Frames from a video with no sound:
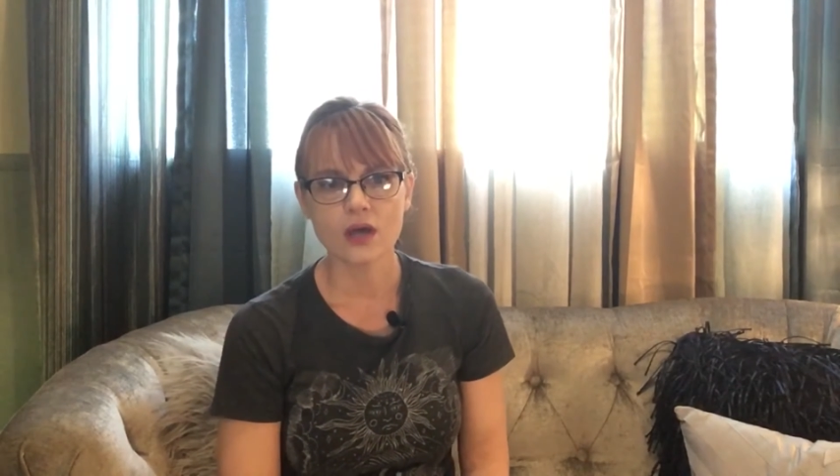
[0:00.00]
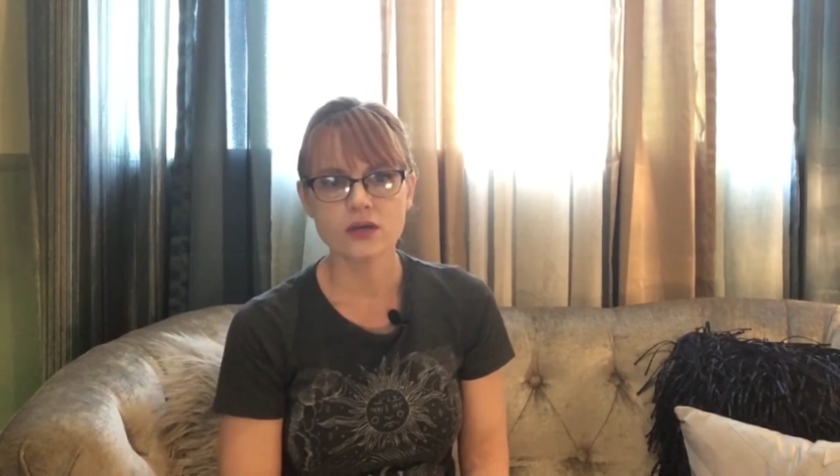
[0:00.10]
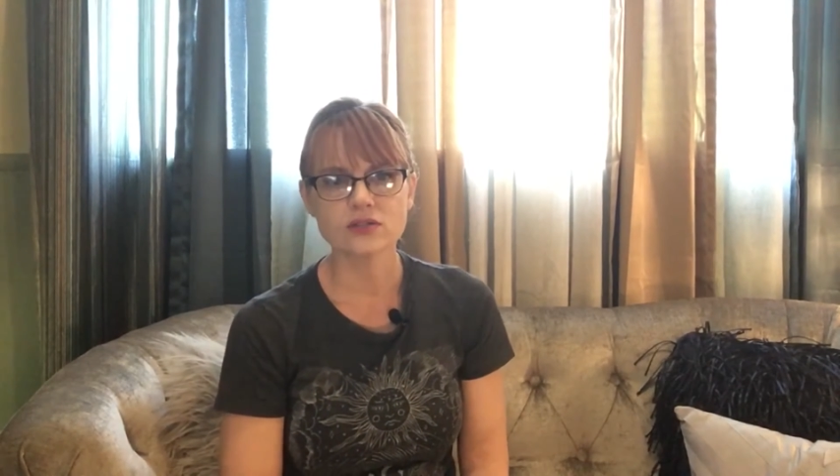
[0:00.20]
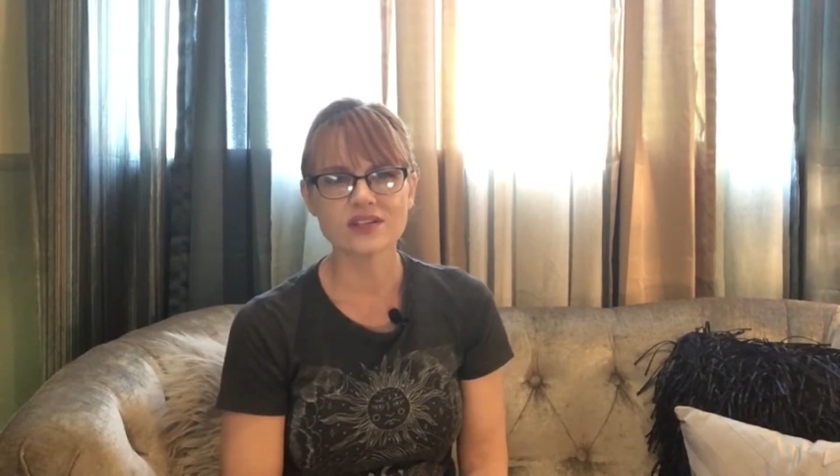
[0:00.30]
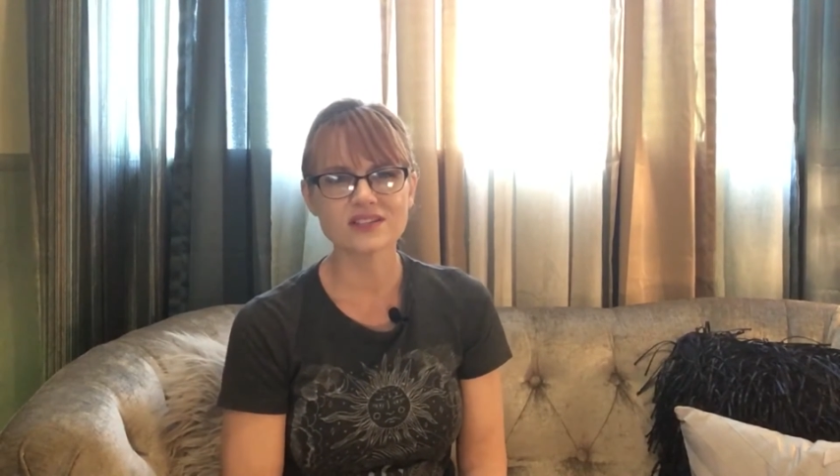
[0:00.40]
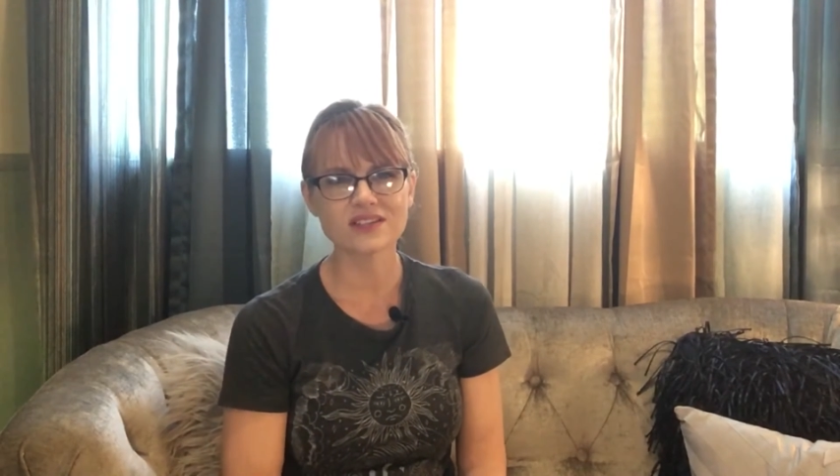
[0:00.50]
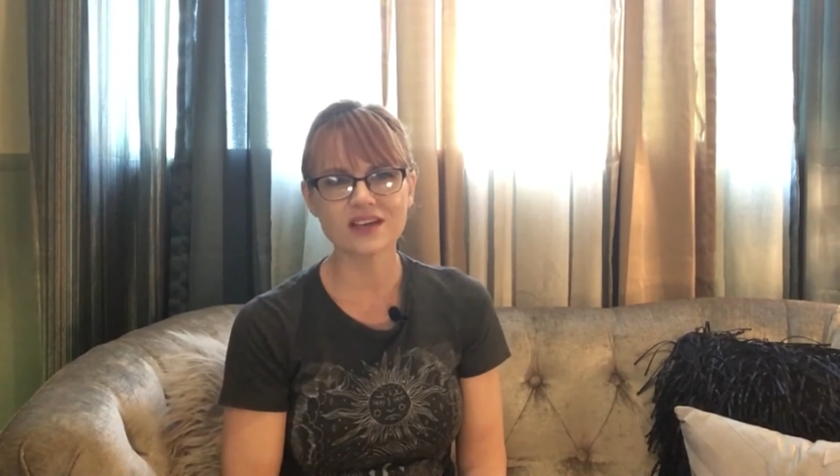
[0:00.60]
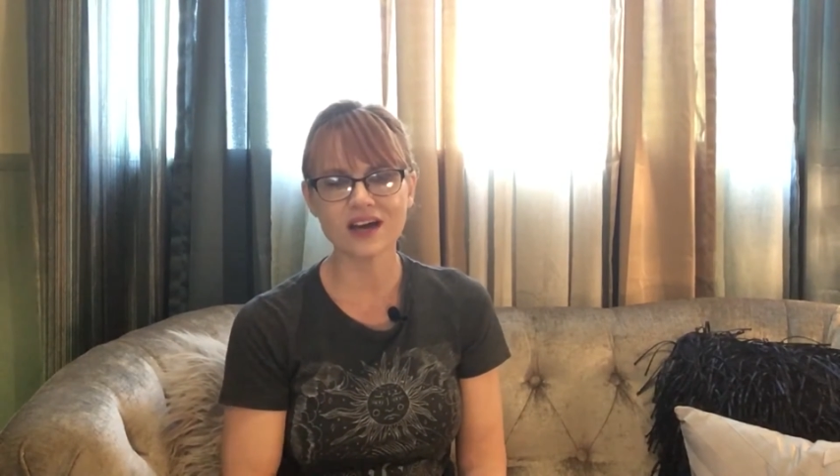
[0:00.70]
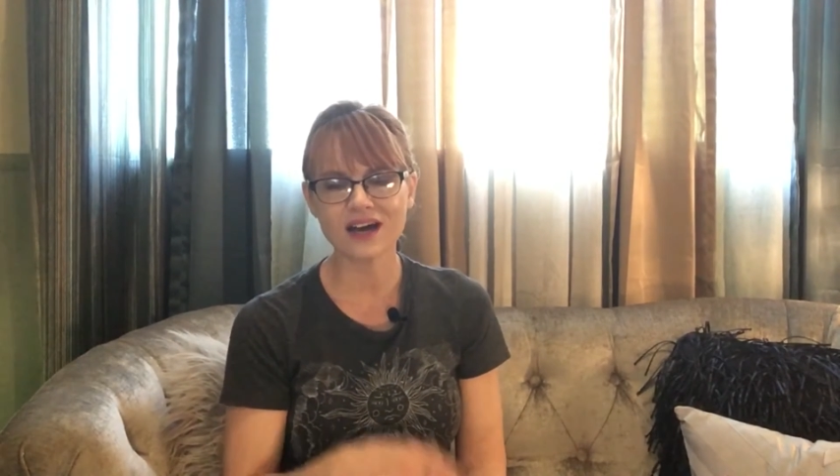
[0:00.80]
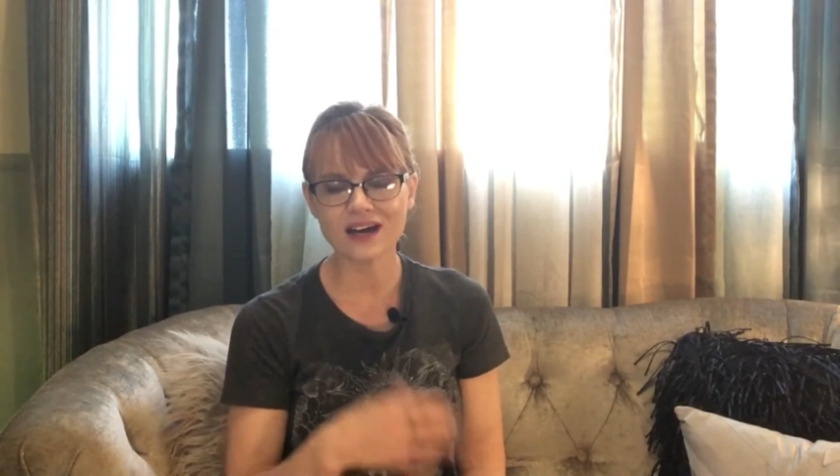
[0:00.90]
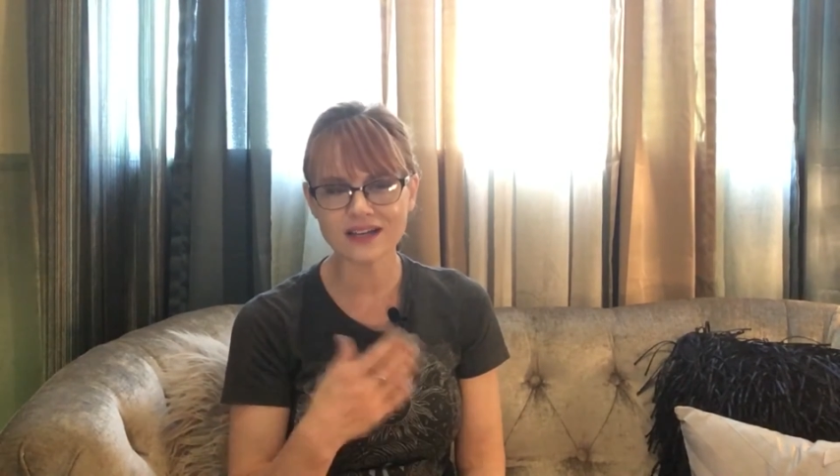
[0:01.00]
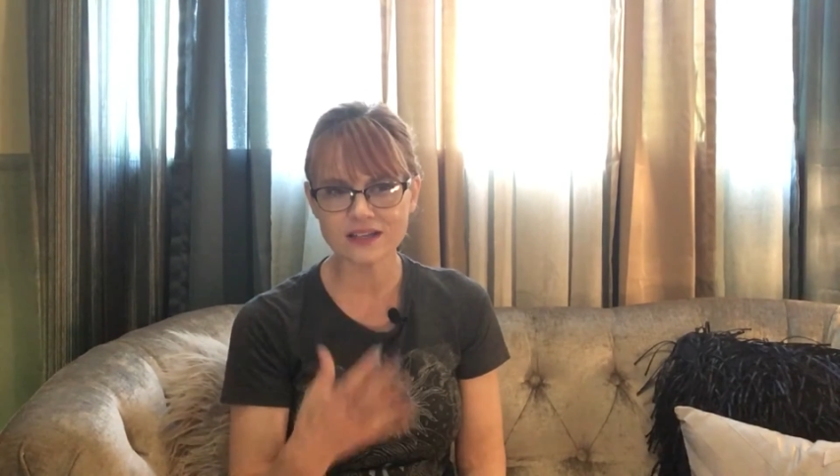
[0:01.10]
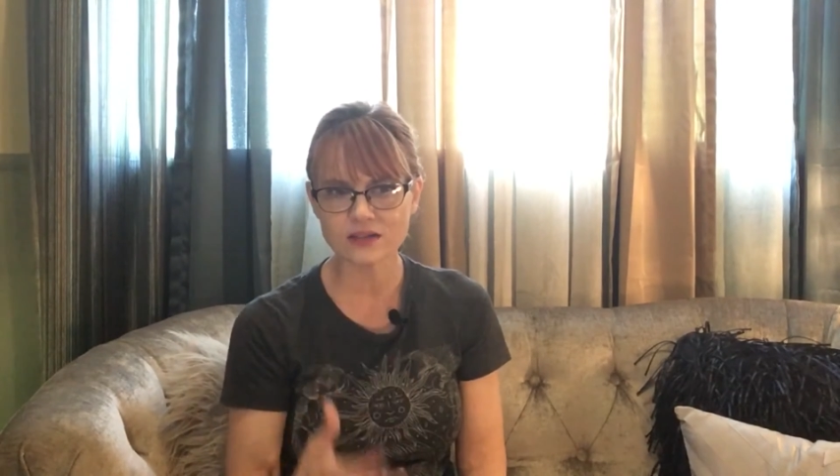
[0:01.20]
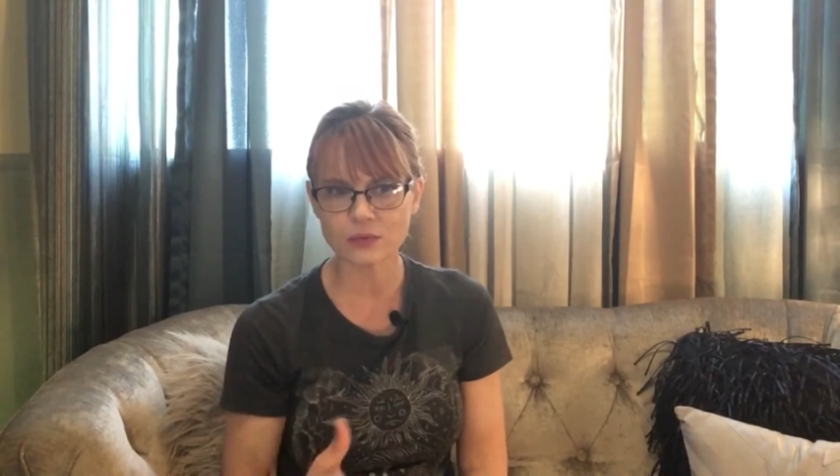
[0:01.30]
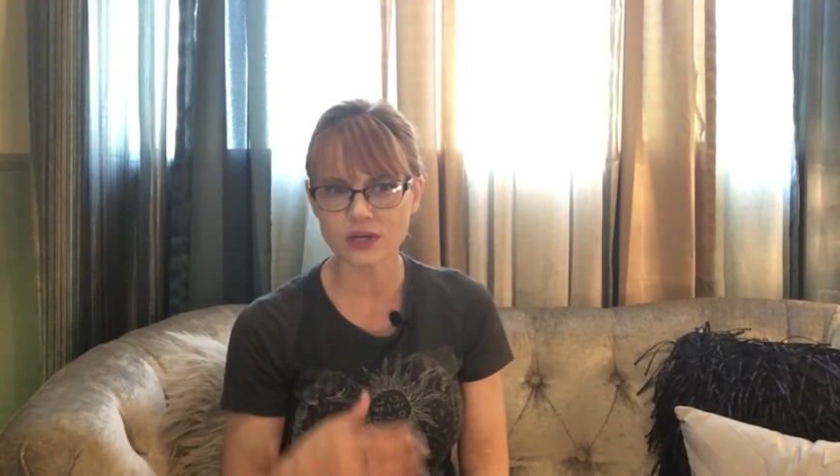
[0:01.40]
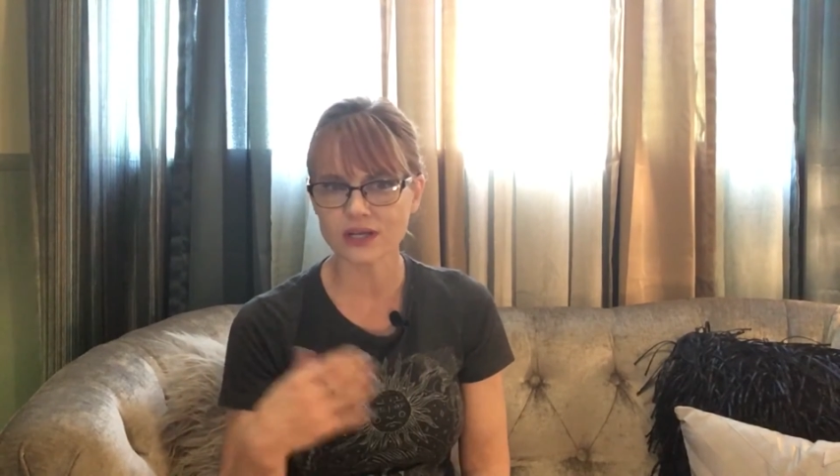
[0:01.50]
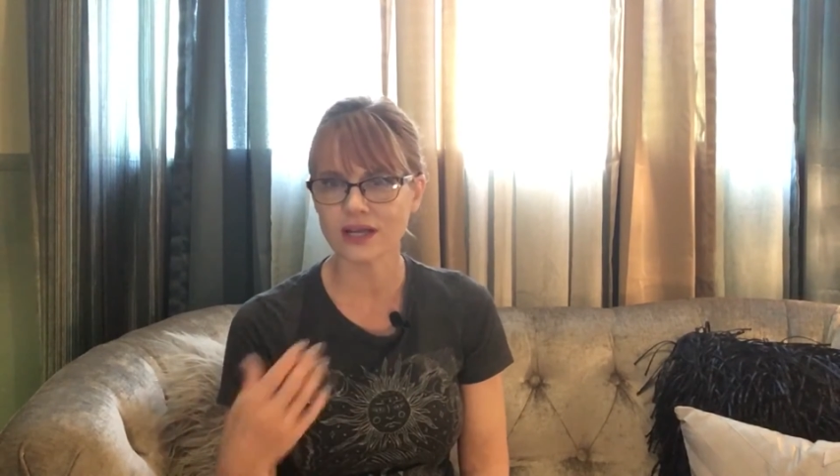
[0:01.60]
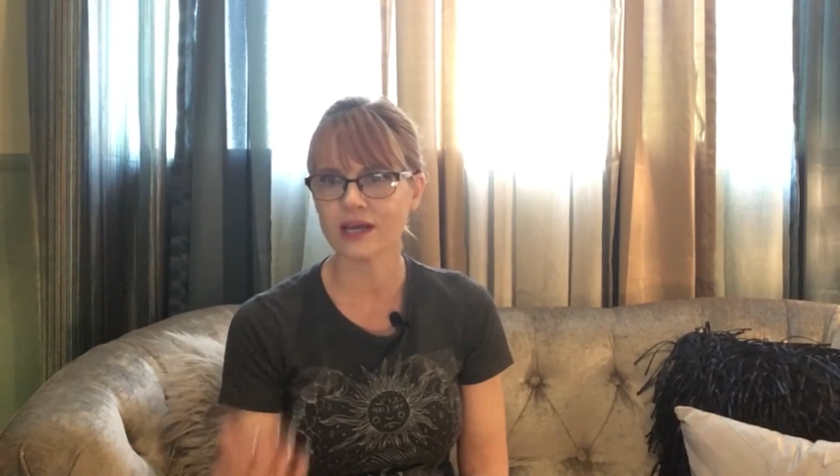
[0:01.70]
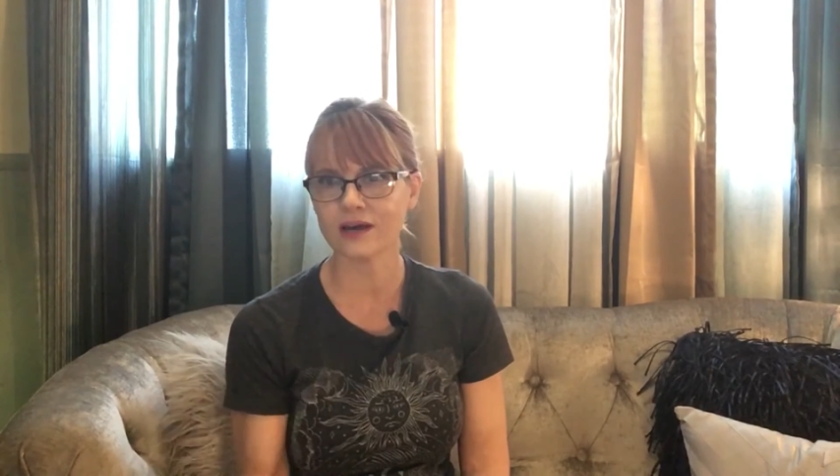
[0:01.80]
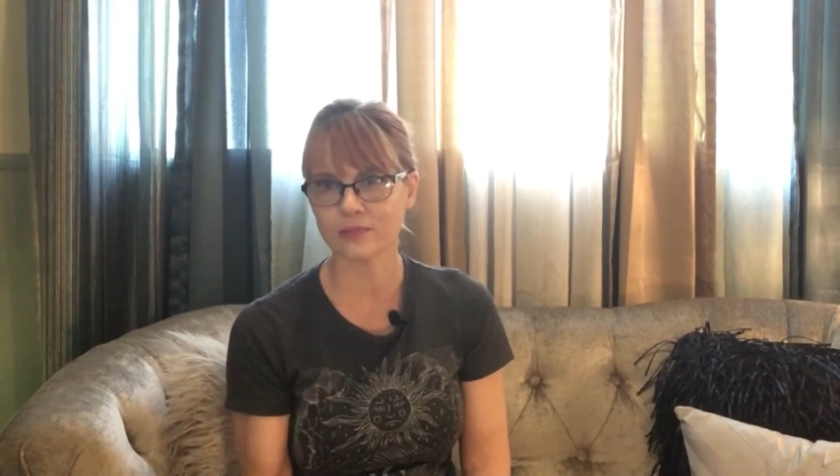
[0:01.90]
So that's kind of what can
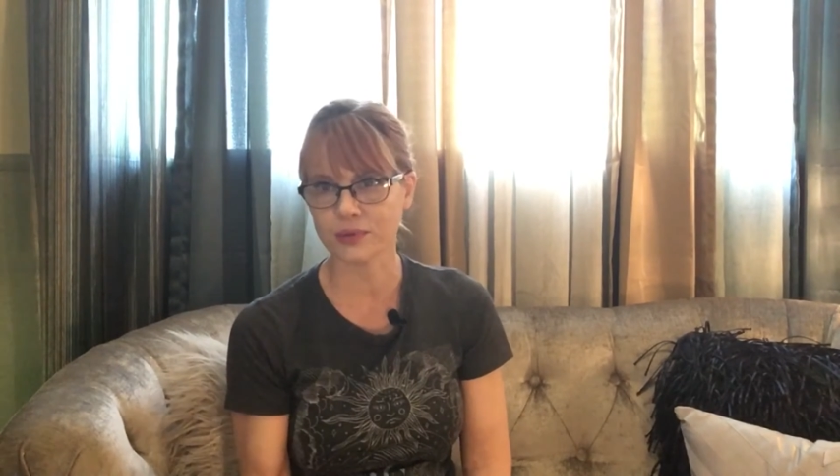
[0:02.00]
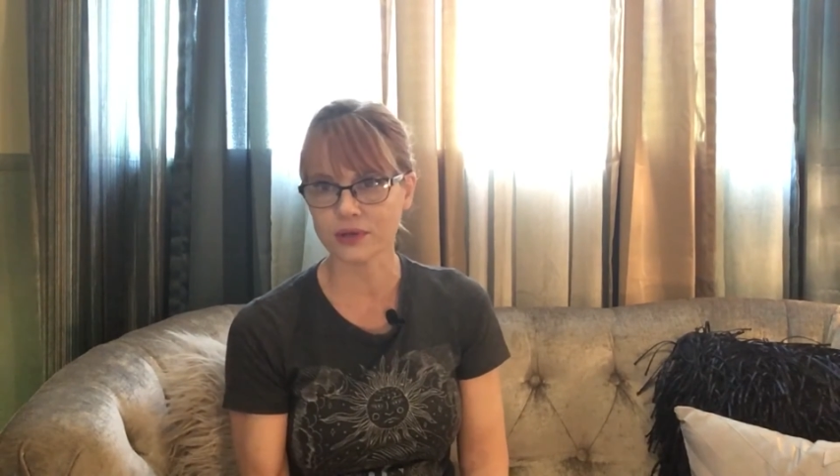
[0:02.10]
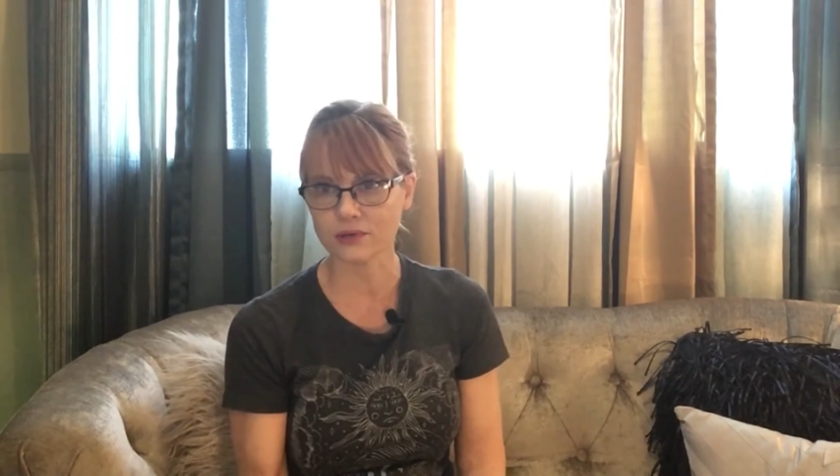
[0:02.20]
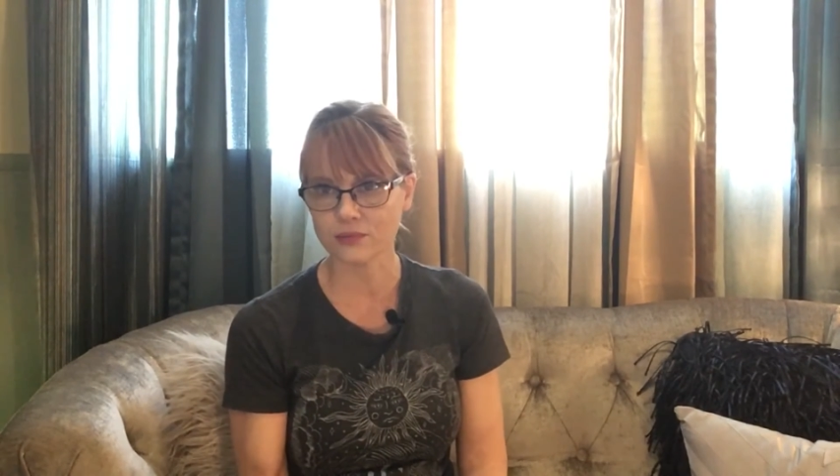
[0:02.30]
happen